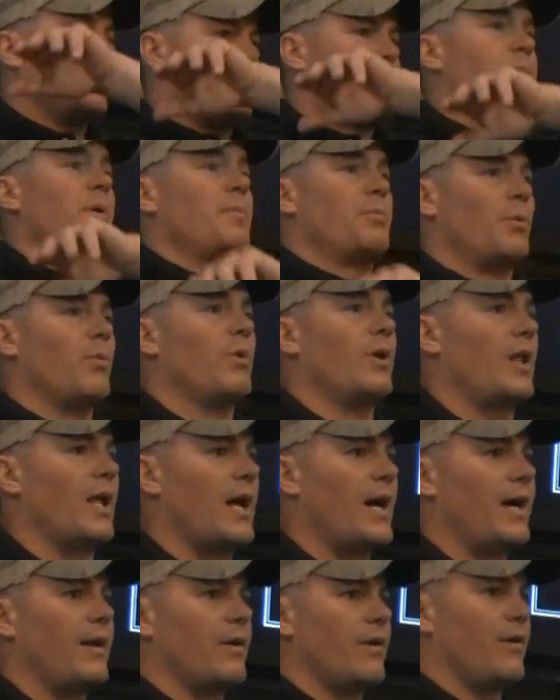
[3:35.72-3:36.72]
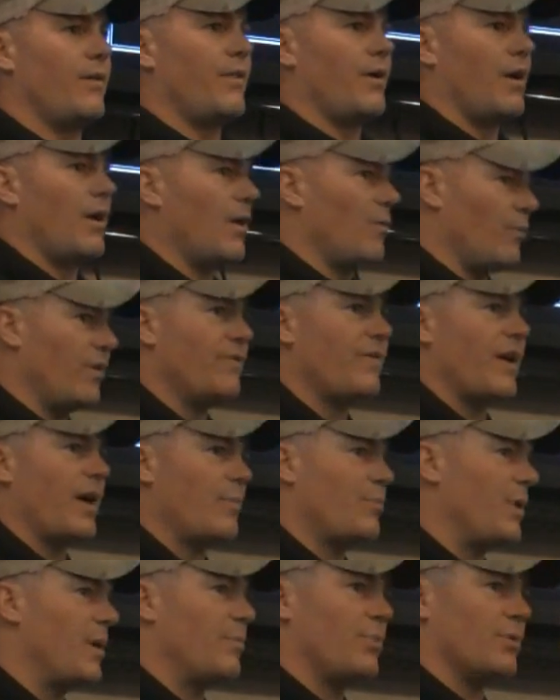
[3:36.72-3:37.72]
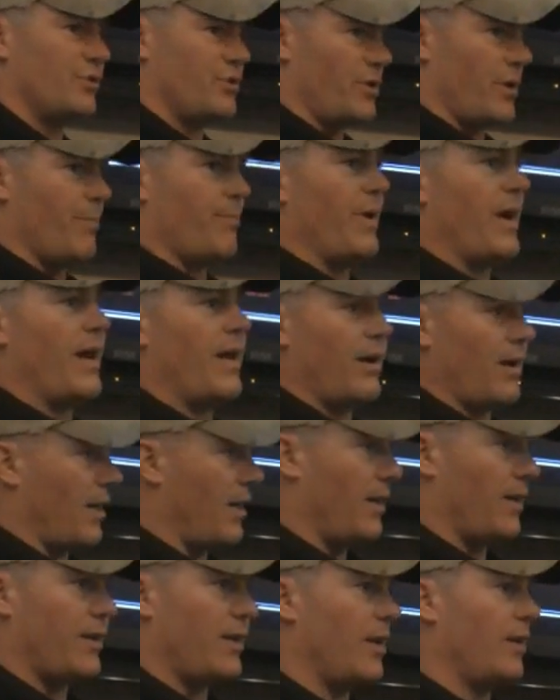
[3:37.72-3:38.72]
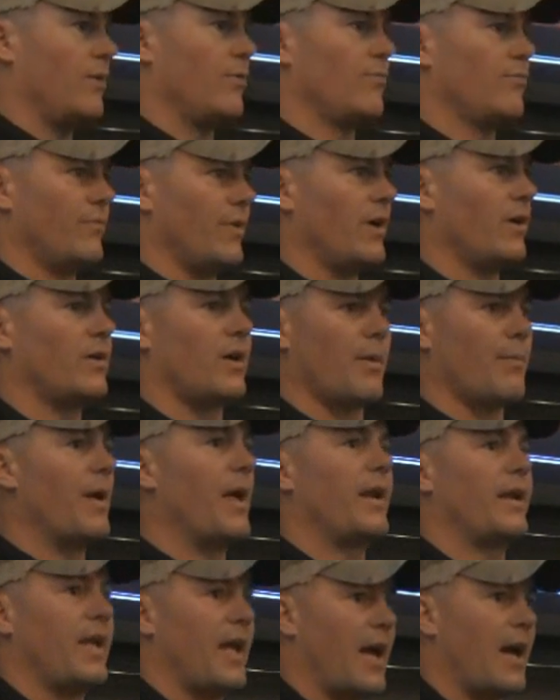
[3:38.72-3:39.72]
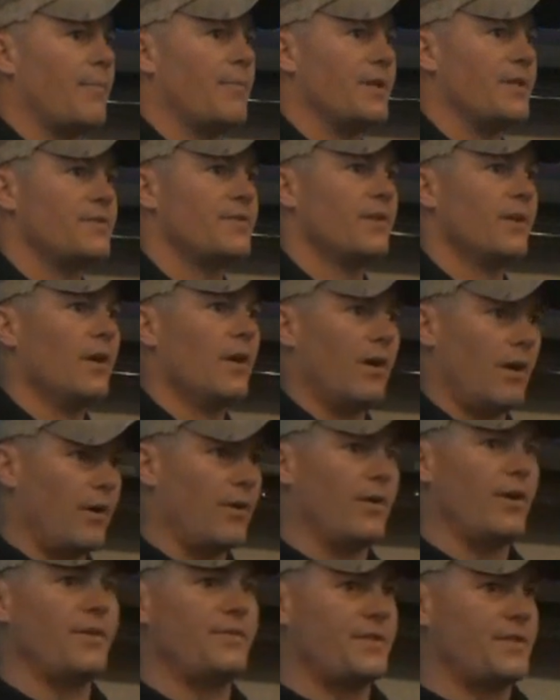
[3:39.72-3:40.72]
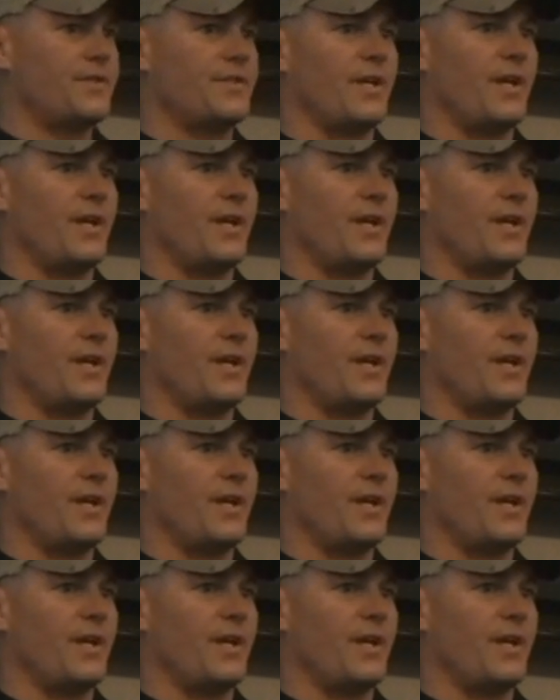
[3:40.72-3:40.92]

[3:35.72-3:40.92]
because people will hide under there, and we've had people jump out, I ain't kidding, they'll come out of cabinets underneath the